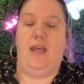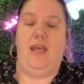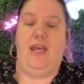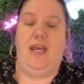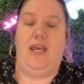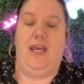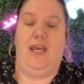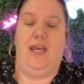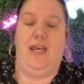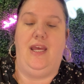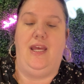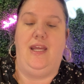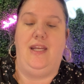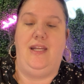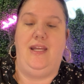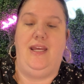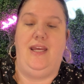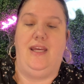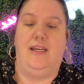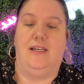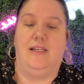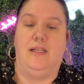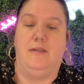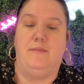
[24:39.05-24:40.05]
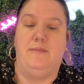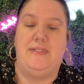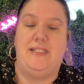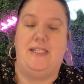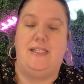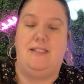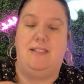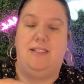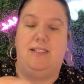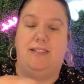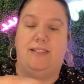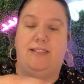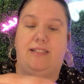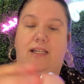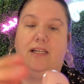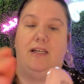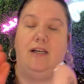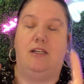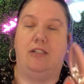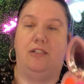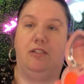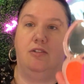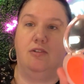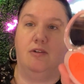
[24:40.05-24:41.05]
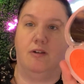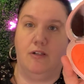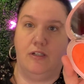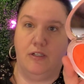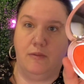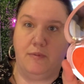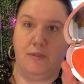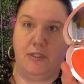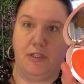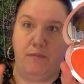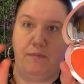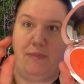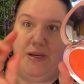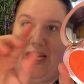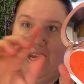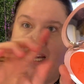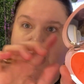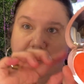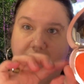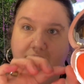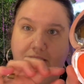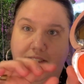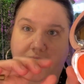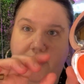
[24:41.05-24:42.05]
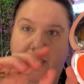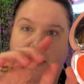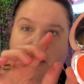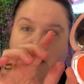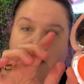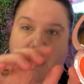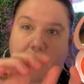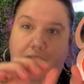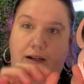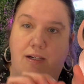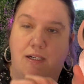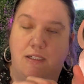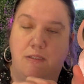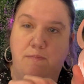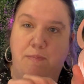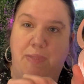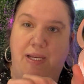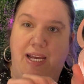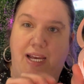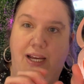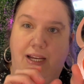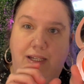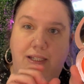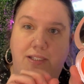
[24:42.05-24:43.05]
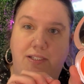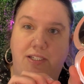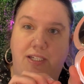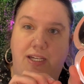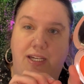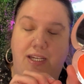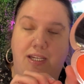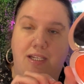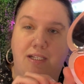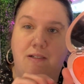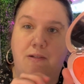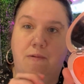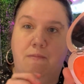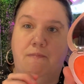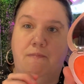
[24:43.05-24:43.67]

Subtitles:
and it comes in this adorable packaging, the heart packaging.